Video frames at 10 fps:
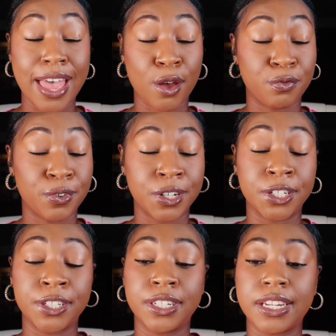
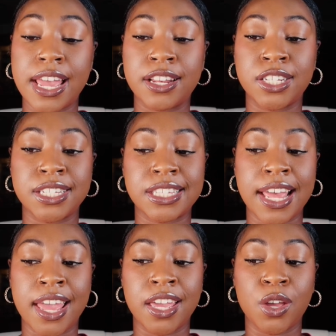effort, and just
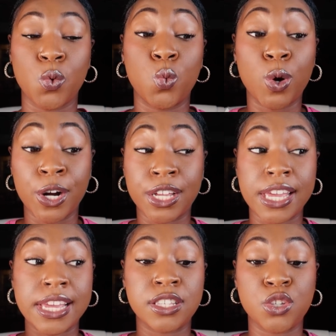like work
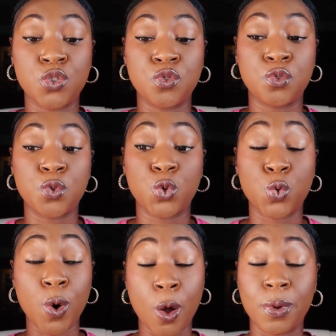into
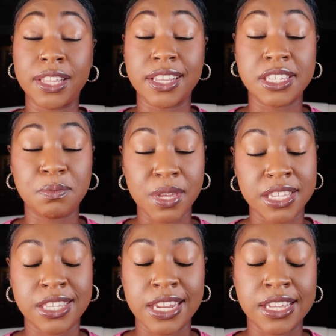growing this
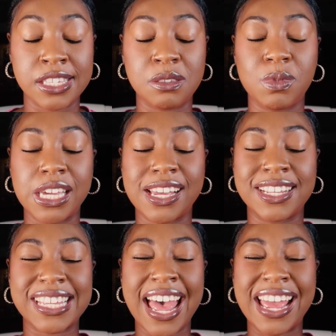business,
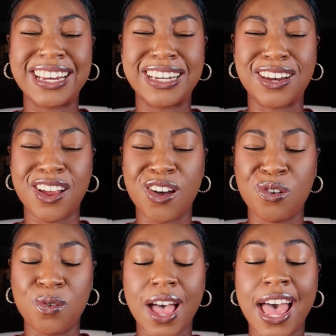because I
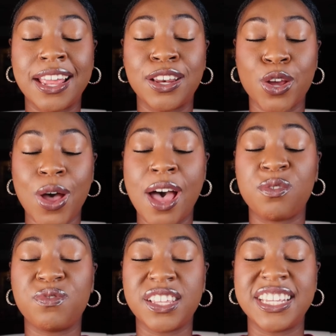know, I
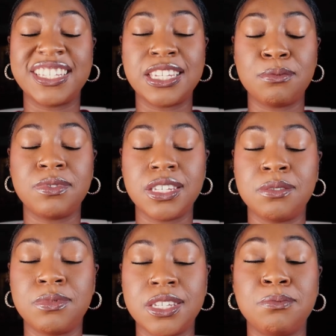feel it
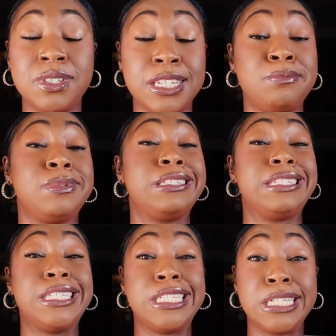deep
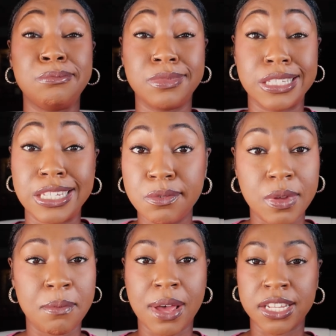in
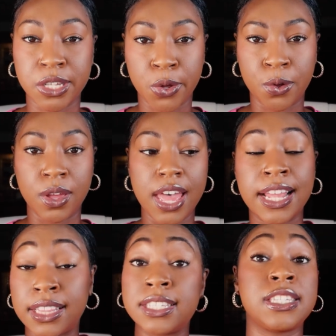my soul
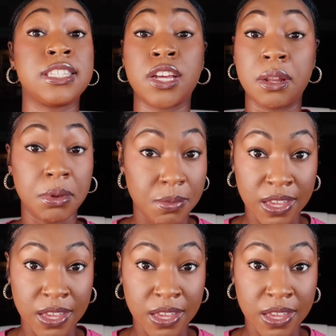that this is gonna be